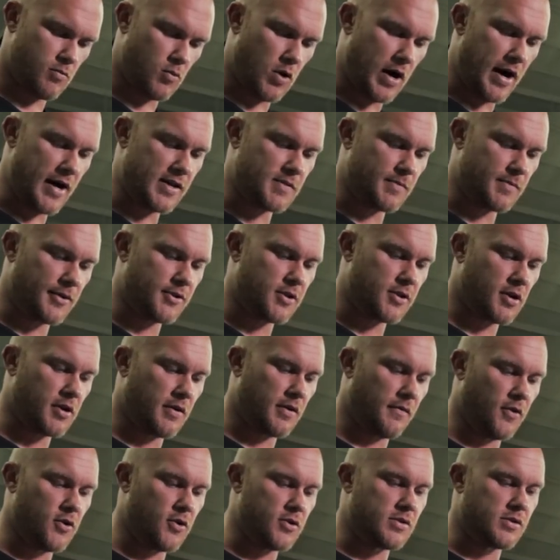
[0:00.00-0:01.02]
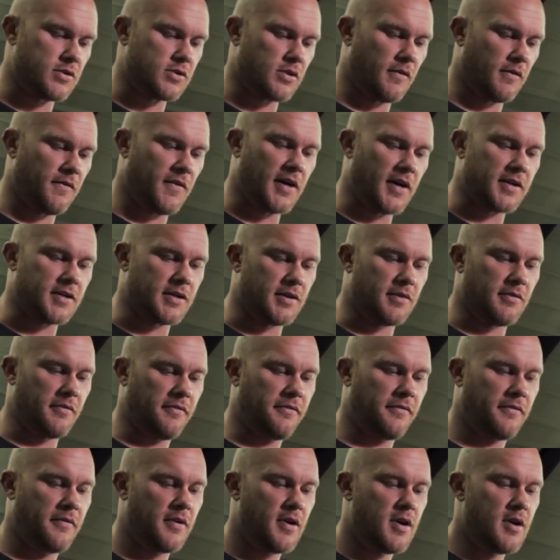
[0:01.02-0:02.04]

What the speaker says: Why is muscle confusion so effective?